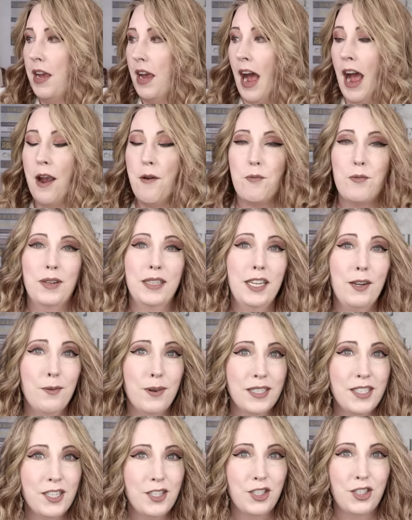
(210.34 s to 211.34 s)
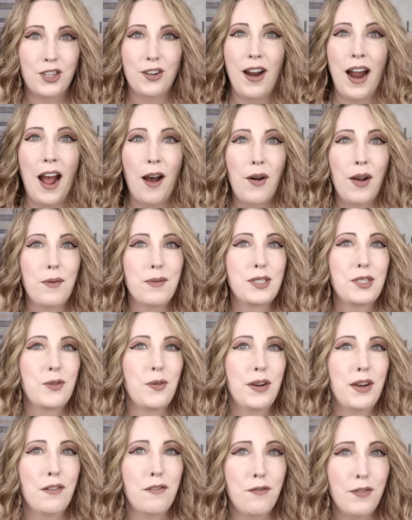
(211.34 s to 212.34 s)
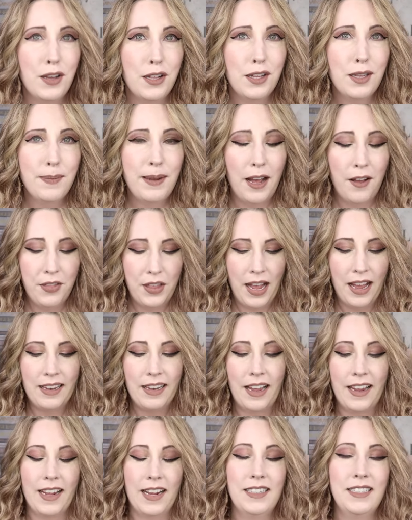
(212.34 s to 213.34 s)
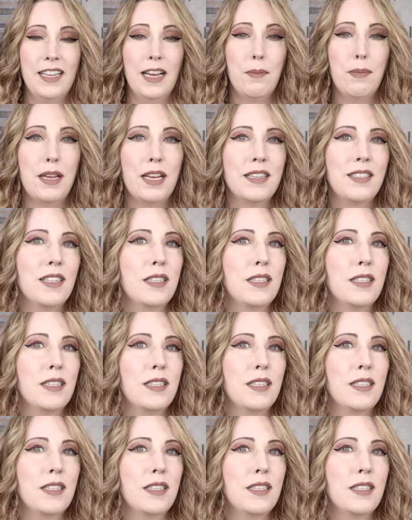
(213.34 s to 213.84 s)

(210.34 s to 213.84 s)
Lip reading: I really wasn't sure how I was going to feel about that, like I said, because